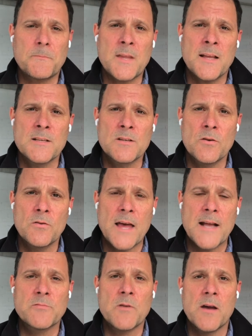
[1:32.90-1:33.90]
And so
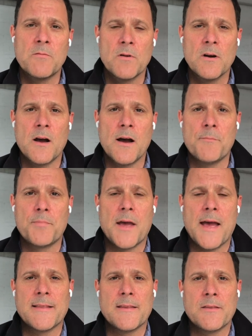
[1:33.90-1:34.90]
that's why we're up
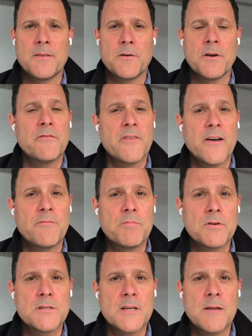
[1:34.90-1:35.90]
at the 35%
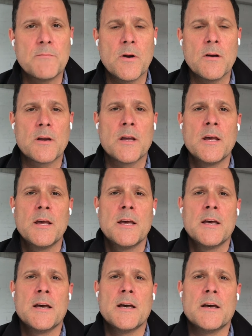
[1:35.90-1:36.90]
mark.
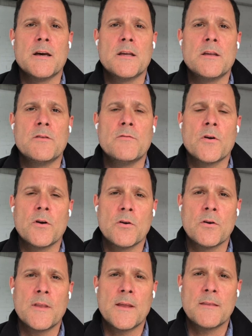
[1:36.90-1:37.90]
You've
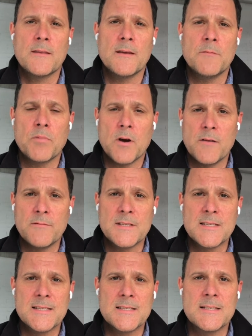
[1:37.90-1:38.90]
heard that the
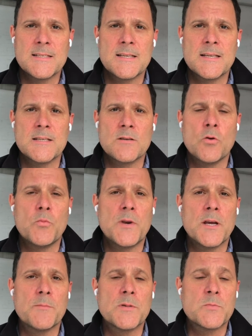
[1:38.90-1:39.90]
province is
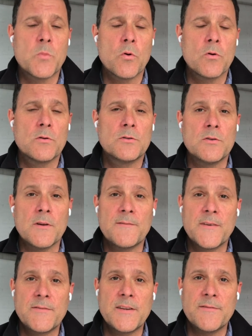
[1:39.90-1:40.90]
opening up its portal to the
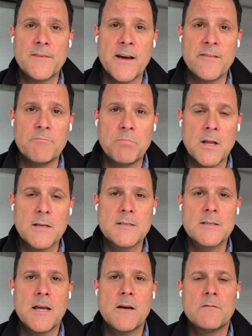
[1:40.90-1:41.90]
55 plus
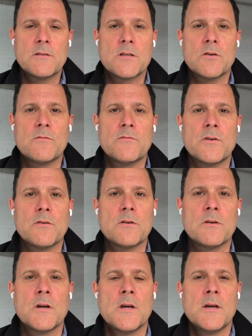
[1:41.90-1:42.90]
now. So if
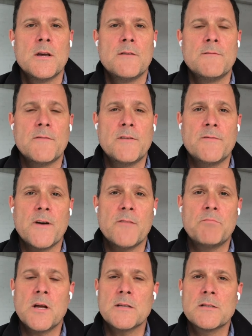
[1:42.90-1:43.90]
you're 55
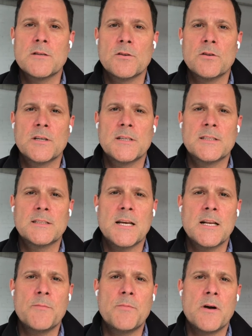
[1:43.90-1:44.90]
plus and you're looking to sign
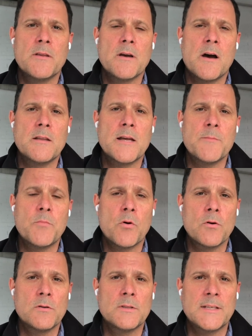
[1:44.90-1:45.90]
up on the online
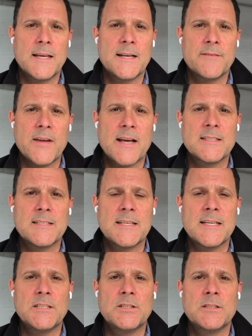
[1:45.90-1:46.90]
portal to get a
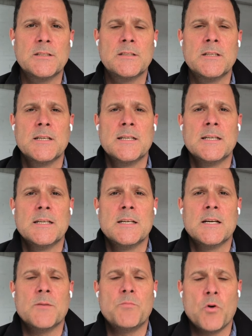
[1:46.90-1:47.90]
vaccination
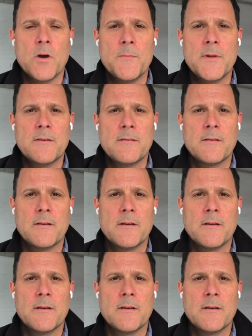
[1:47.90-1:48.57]
appointment,